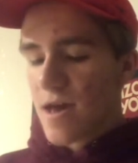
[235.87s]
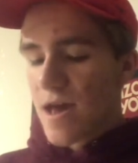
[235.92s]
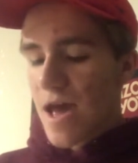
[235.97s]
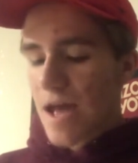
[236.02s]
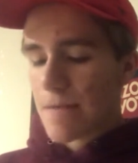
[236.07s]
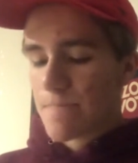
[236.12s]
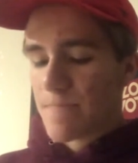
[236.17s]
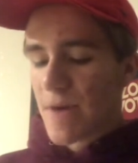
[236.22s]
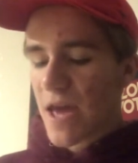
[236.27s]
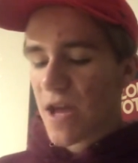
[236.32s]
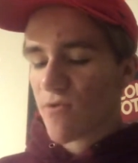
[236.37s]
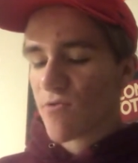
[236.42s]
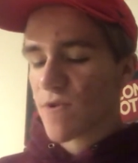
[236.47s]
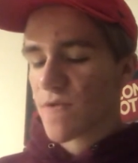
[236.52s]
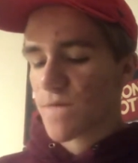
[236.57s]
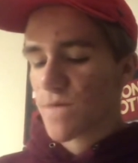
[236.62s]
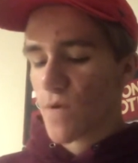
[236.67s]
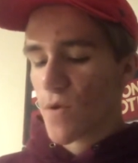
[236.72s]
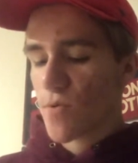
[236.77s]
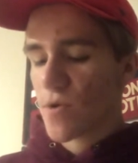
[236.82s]
And
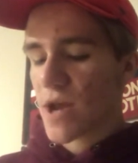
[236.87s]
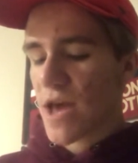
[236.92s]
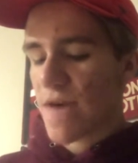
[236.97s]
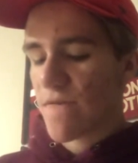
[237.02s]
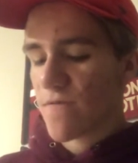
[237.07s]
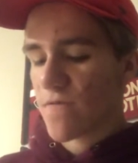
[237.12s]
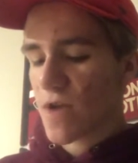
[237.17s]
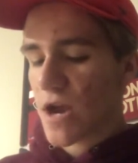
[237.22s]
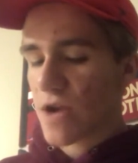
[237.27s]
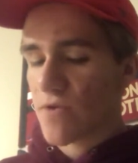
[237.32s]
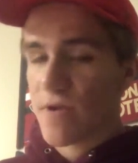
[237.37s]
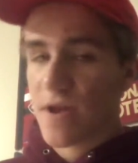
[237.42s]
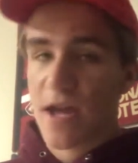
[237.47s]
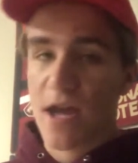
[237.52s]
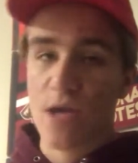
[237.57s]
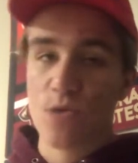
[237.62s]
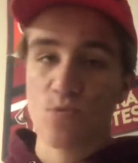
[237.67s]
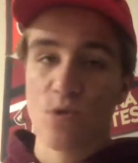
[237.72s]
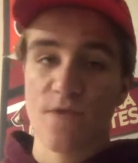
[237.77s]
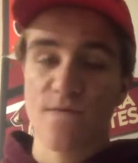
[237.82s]
Penguins forward Evan
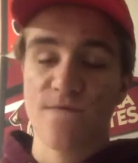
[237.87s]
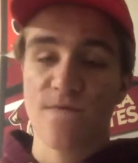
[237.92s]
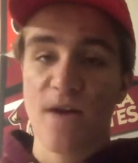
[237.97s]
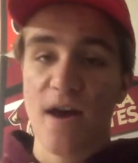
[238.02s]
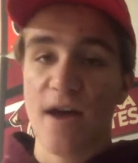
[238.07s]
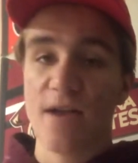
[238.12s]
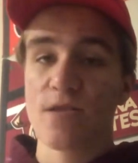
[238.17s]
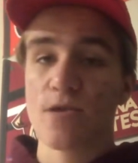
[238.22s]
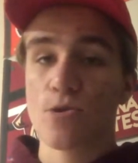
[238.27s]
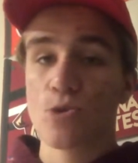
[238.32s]
Rodriguez was fined